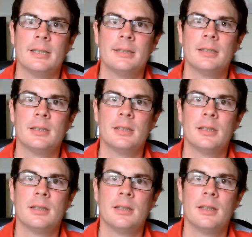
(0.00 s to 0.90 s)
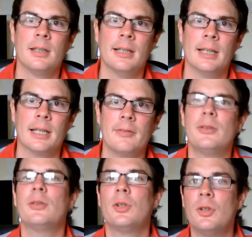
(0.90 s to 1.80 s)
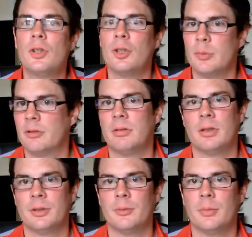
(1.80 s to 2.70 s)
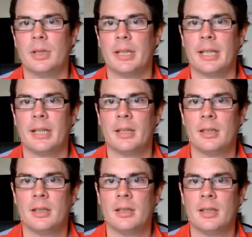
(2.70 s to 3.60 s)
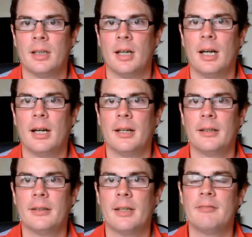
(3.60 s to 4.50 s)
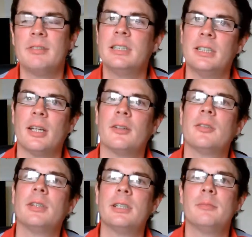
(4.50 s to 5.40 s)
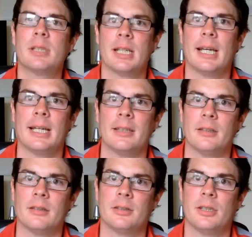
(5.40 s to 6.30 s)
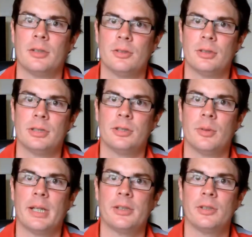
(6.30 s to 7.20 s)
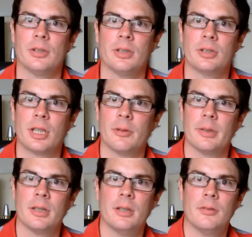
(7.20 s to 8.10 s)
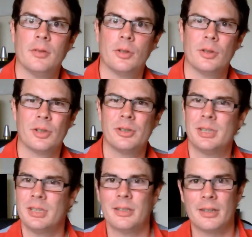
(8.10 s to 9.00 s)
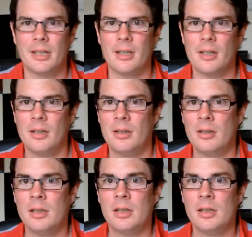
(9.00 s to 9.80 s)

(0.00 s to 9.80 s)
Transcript: is, if you do come across somebody and they really don't seem to get the social situation that's going off, or you see that they are,